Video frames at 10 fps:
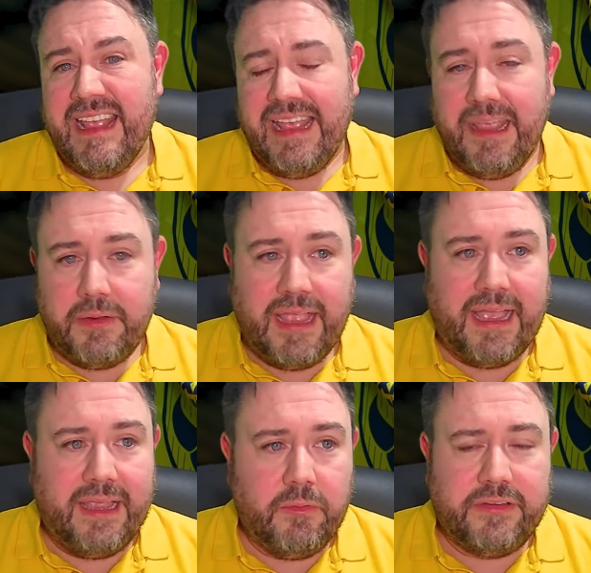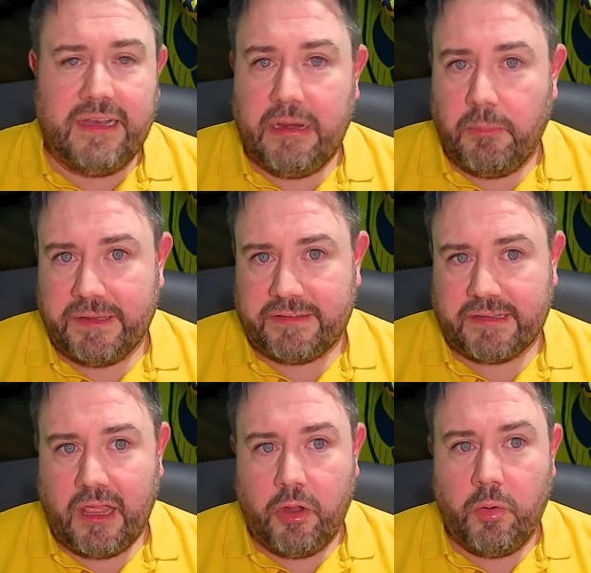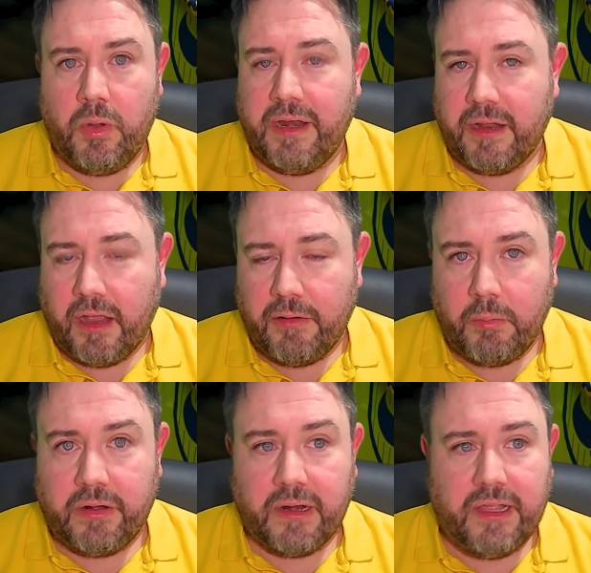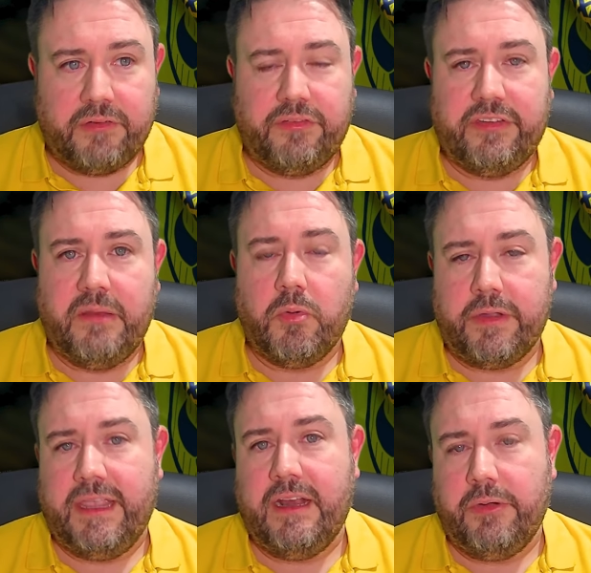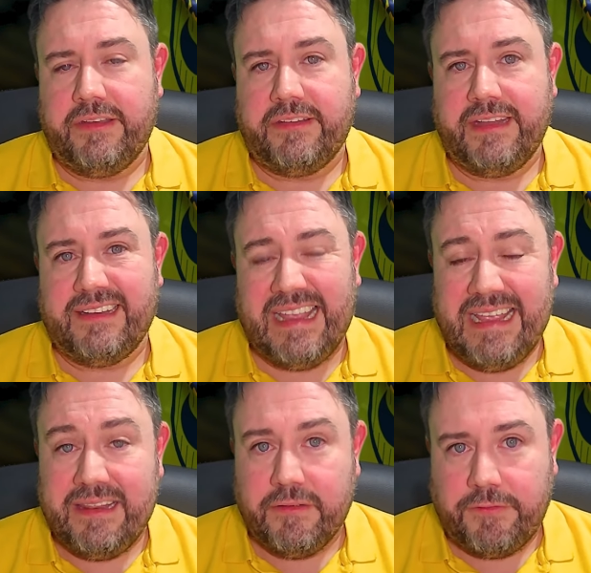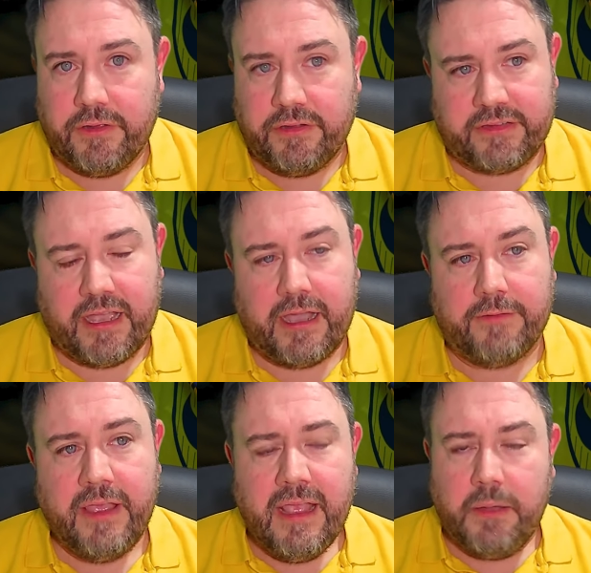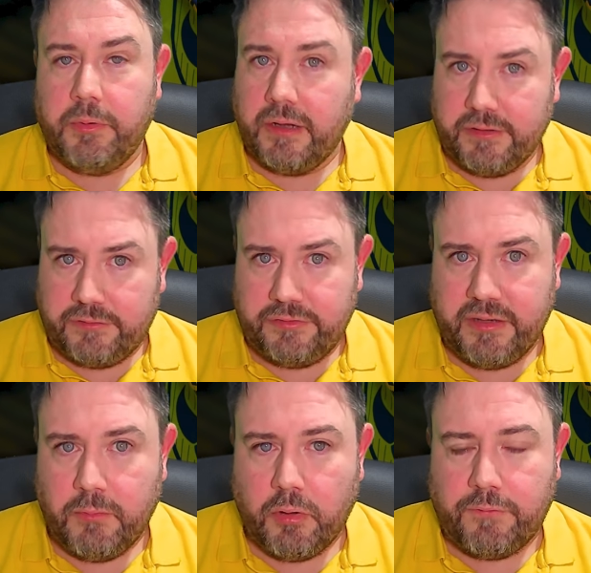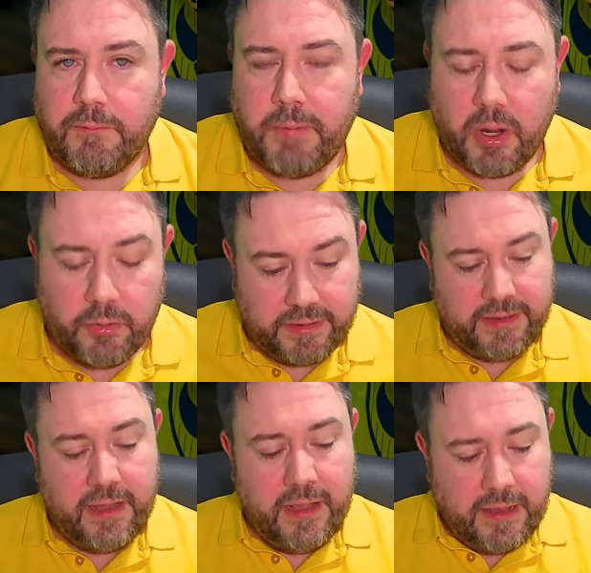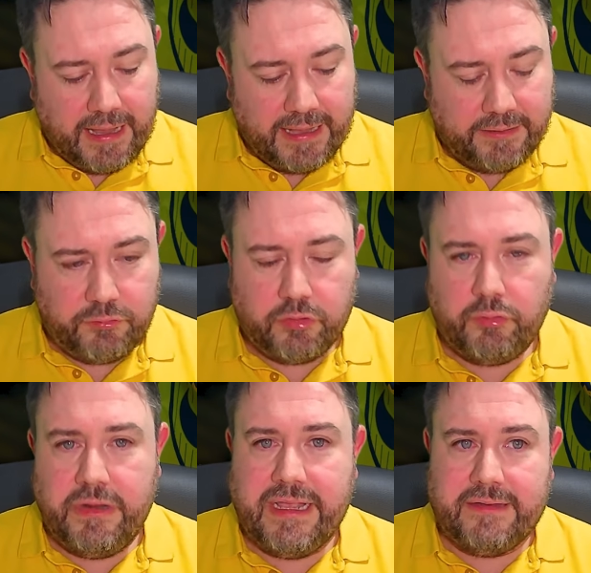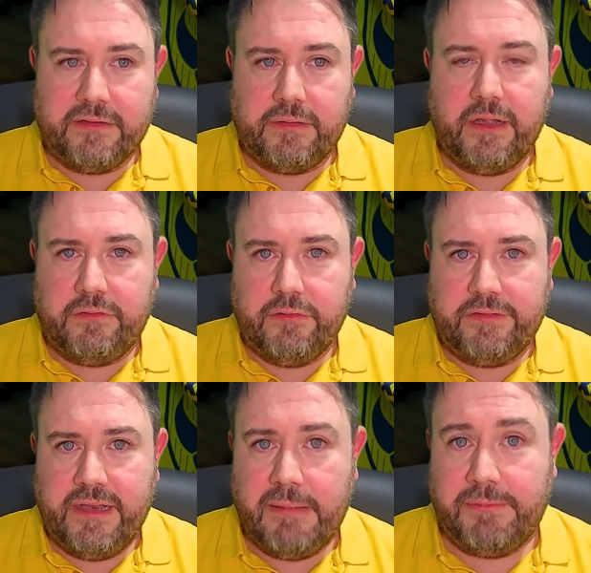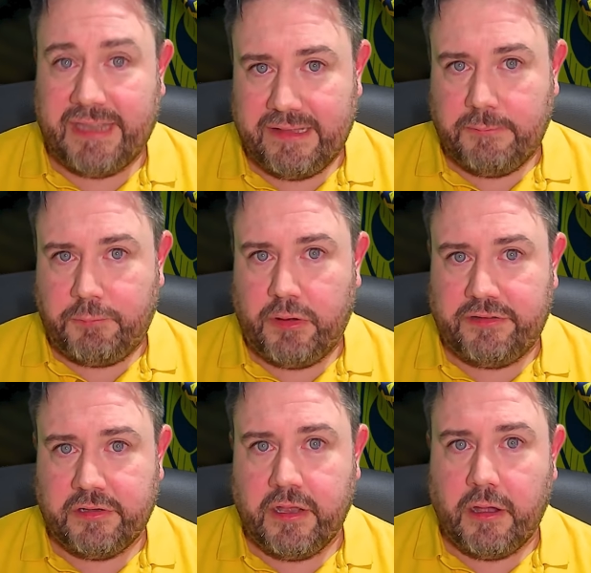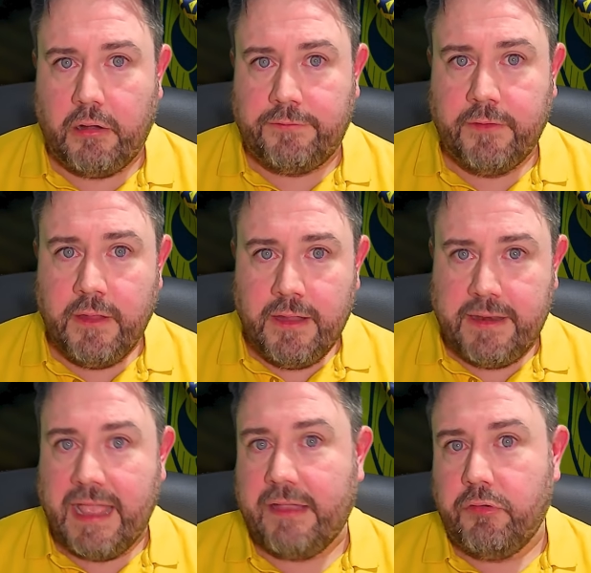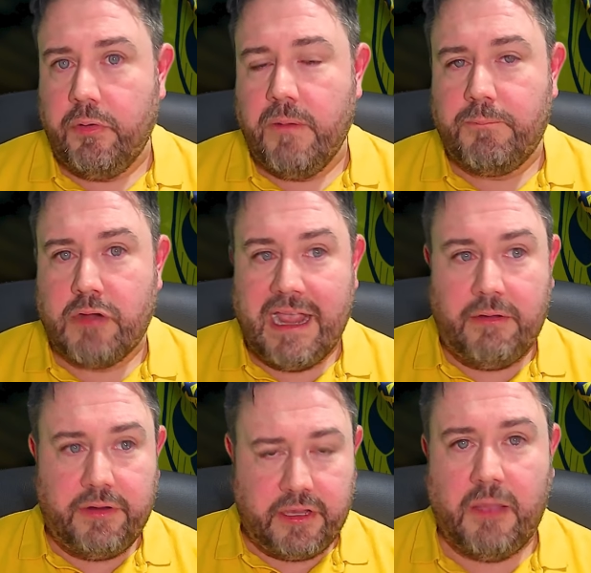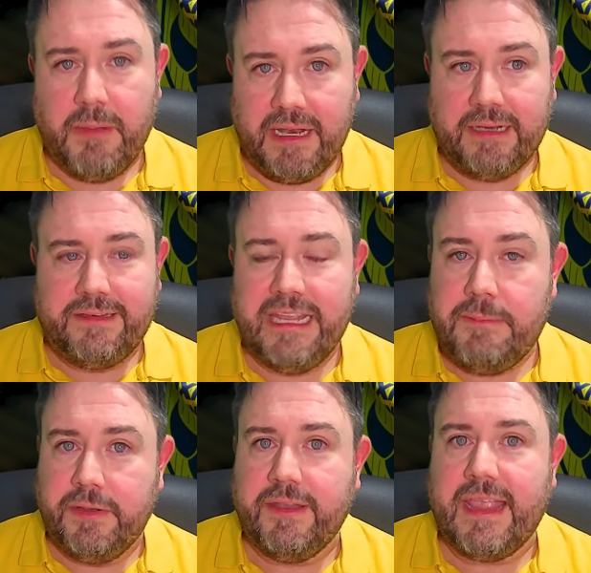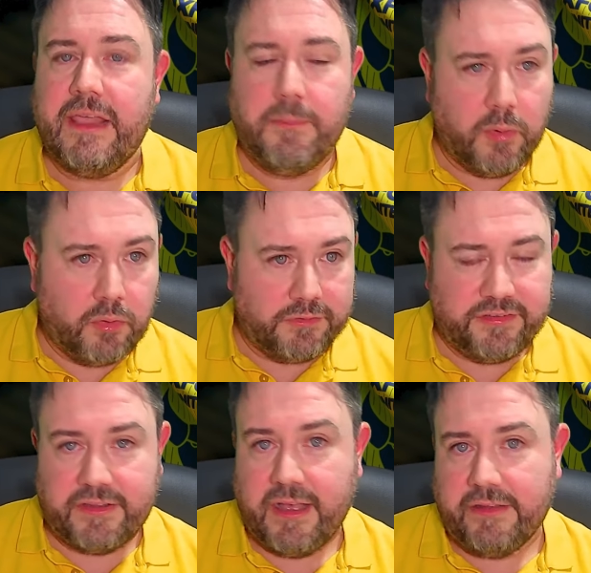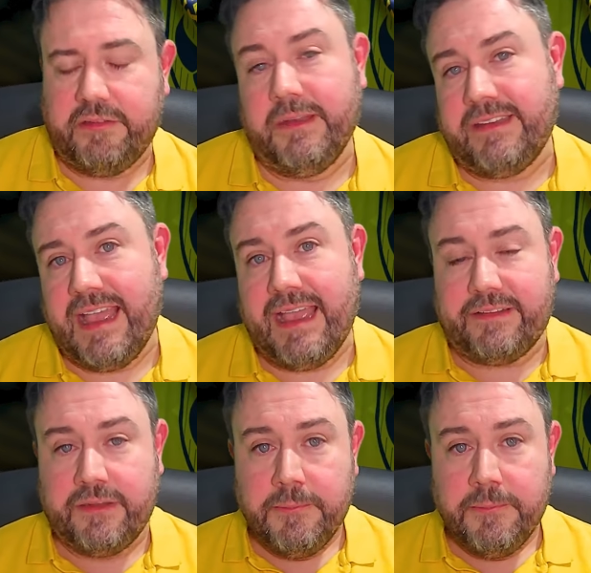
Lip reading: it was a little bit slow, and I would have liked to have seen more killer instinct in the first half. I would like to have seen more from Bowden and Rodriguez. I'd like to have seen them take the pressure off Negru and Brown and come a little deeper to get the ball to start some attacks,